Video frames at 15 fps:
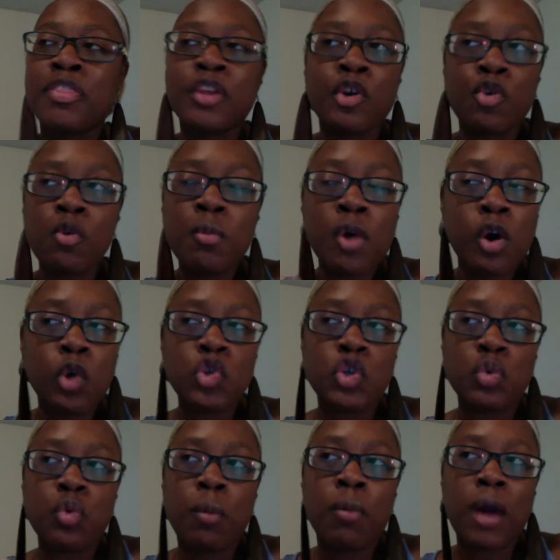the group
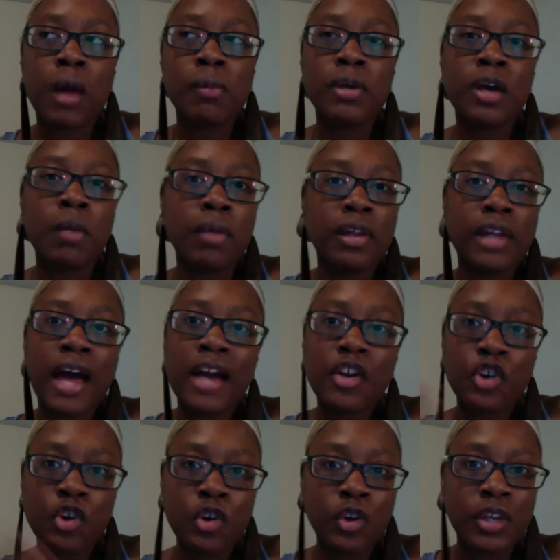coaching will probably come a lot
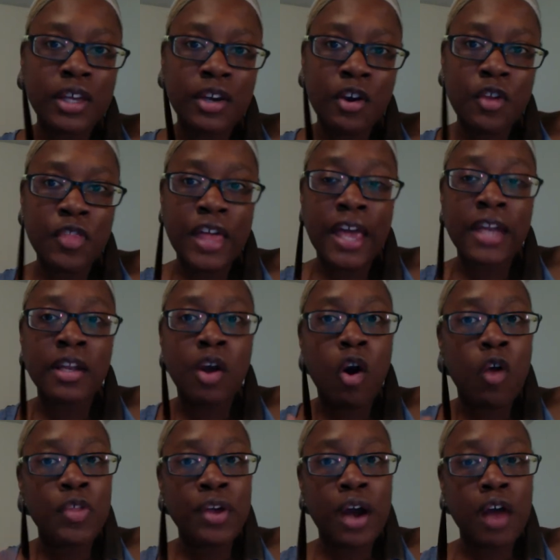earlier than
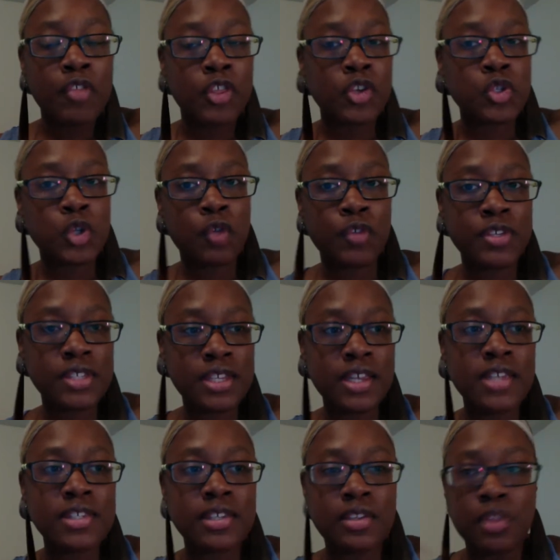all the other
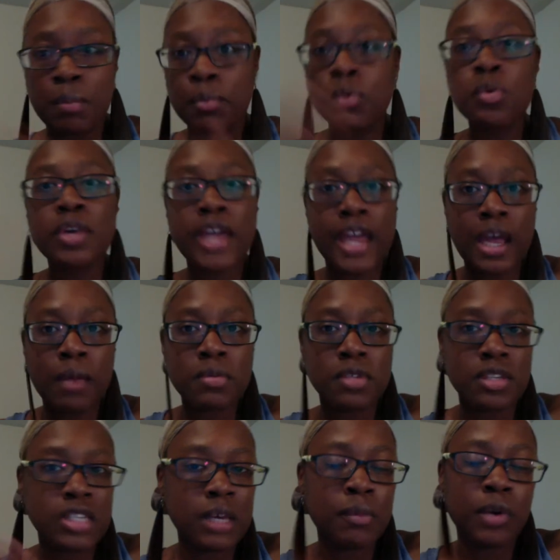services. The boot camps,
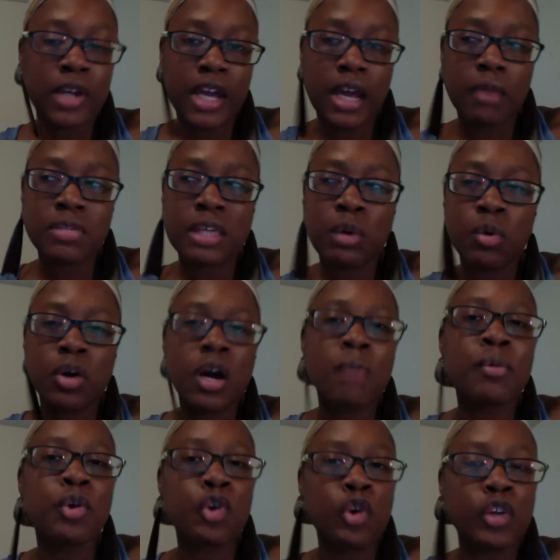the summer camps, that will
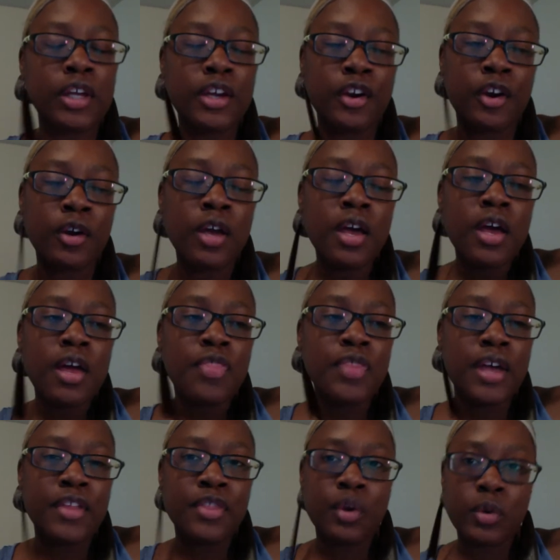come earlier
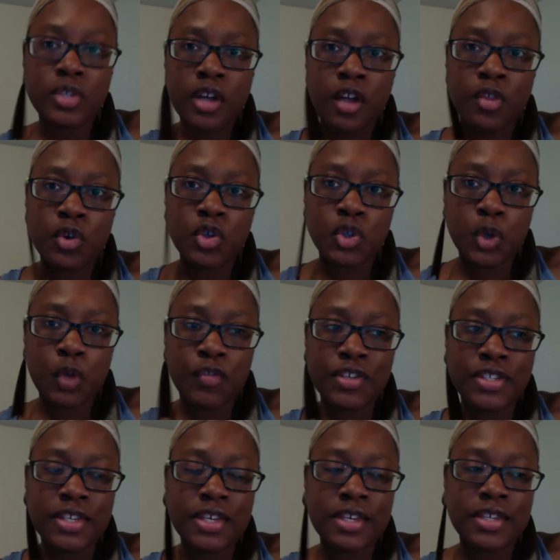than those other
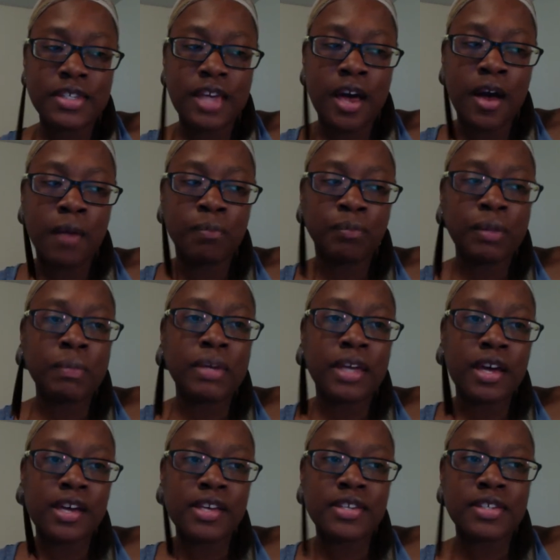services,
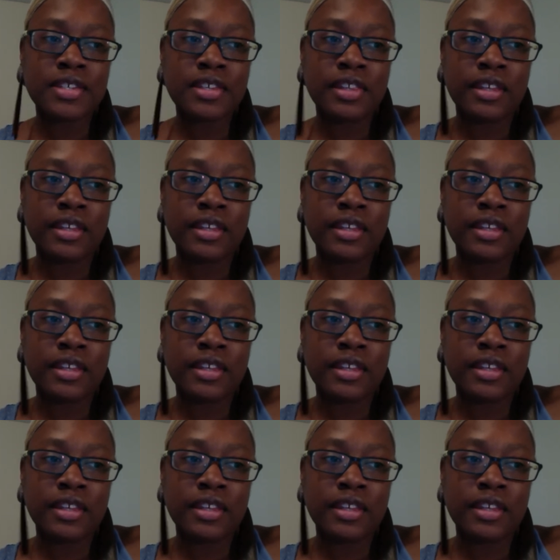because